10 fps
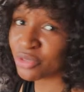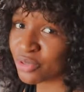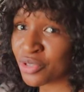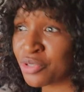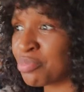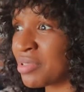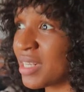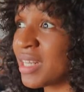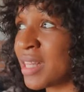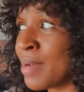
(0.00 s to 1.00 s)
to just
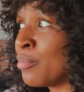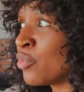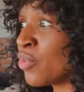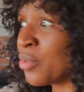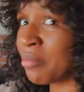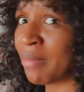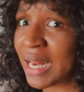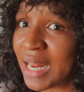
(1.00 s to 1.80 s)
present and move on with my